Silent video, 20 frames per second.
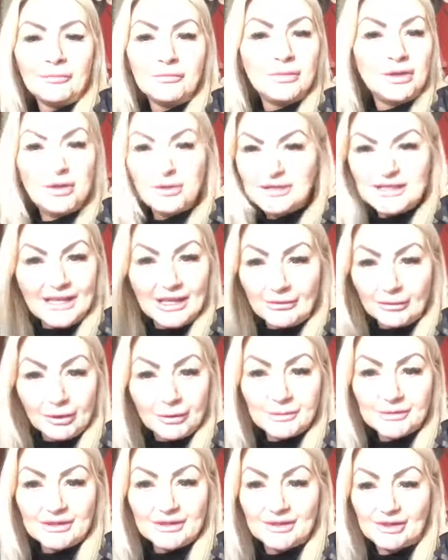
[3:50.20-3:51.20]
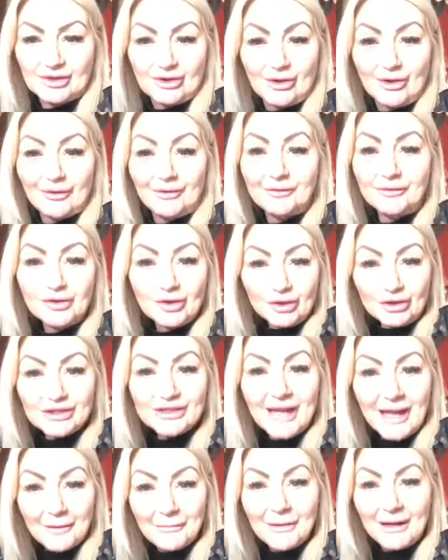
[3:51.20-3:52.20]
beauty groups and stuff, just
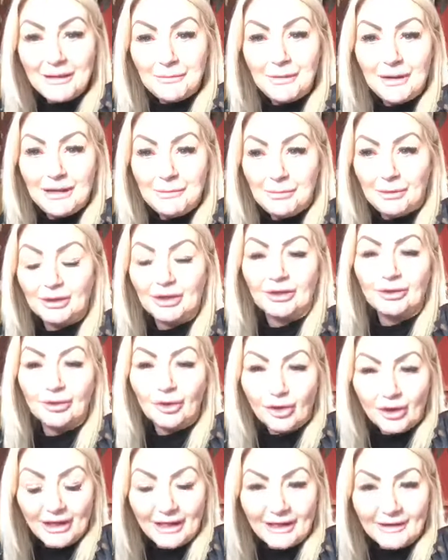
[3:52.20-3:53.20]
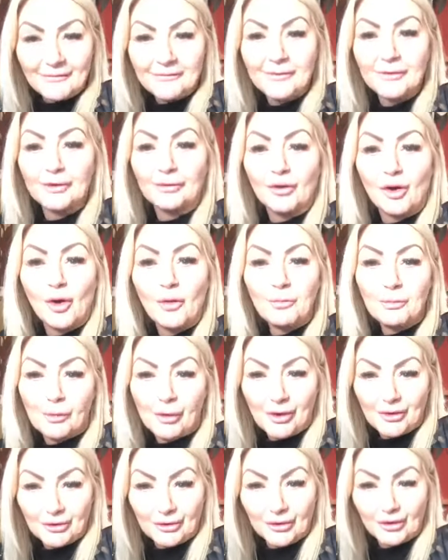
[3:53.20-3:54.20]
how many people are looking for their own
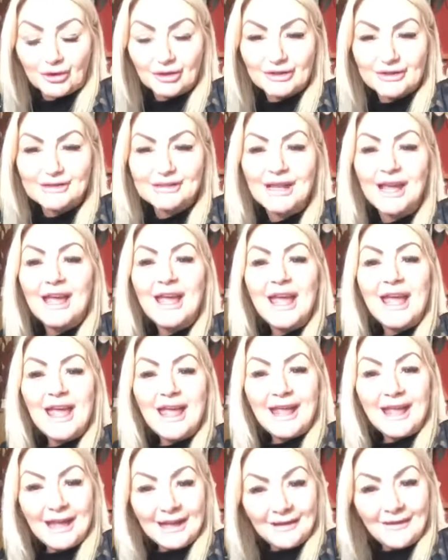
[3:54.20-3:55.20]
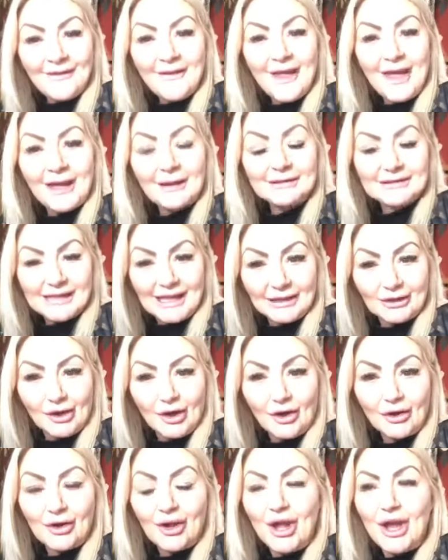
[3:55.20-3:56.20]
products in their
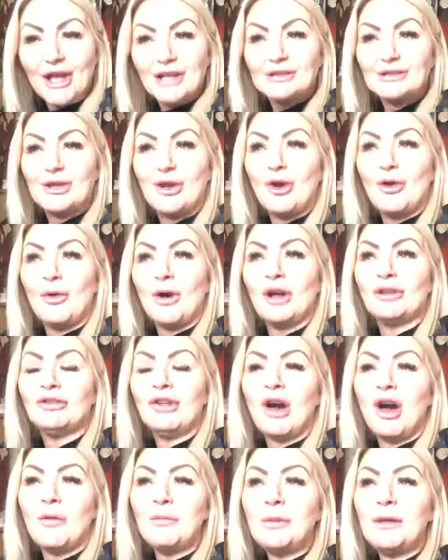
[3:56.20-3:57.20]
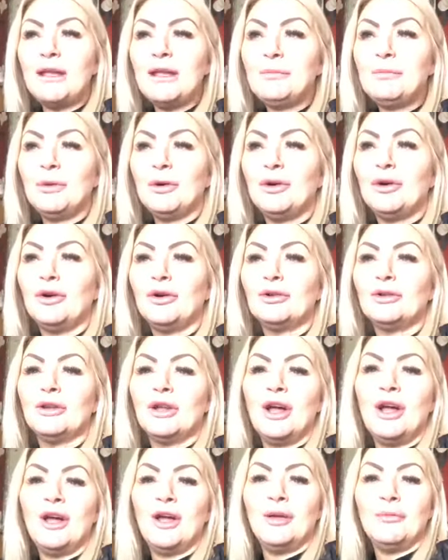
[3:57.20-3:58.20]
salon. So a lot of
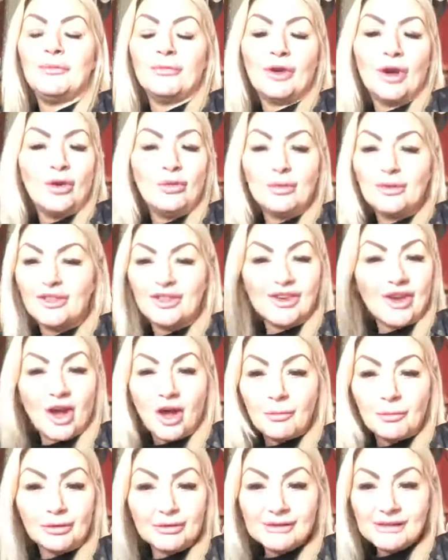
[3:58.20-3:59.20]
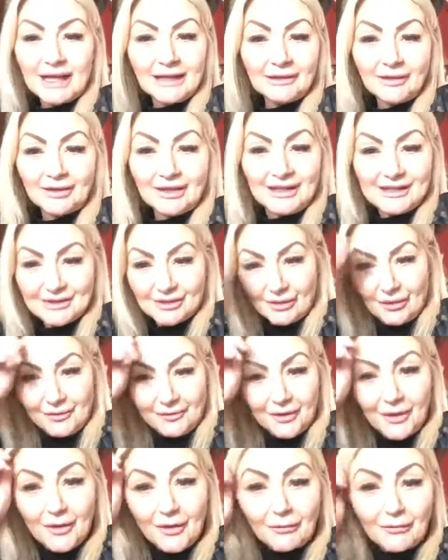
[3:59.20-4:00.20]
people go with the normal salon-y stuff that